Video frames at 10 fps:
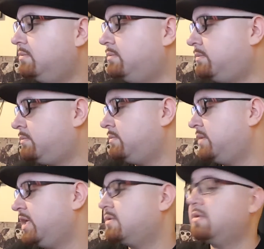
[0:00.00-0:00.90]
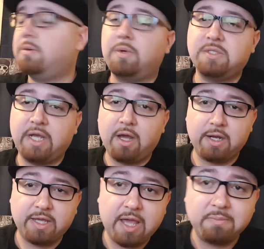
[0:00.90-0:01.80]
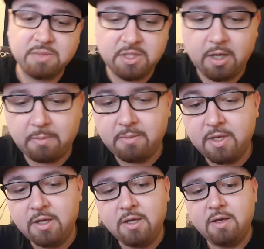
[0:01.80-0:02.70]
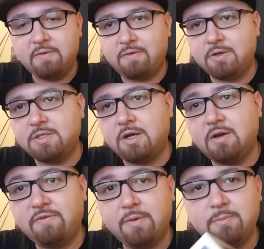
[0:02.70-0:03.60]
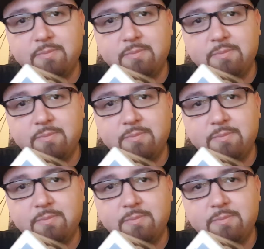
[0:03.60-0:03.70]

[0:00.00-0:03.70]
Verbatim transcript: these are the ones I got at GameStop. First off,